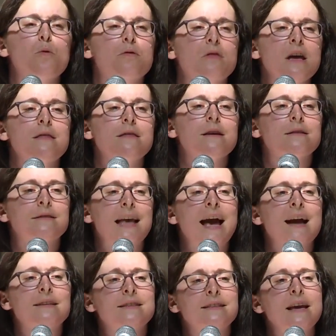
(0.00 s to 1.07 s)
think the
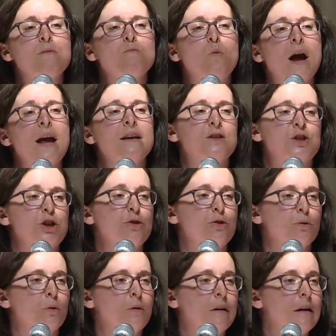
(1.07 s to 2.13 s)
exact same way as
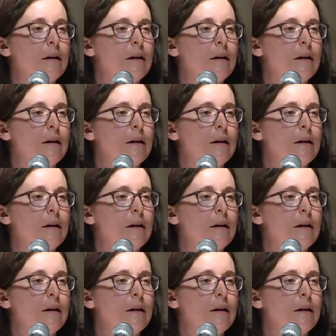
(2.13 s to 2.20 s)
you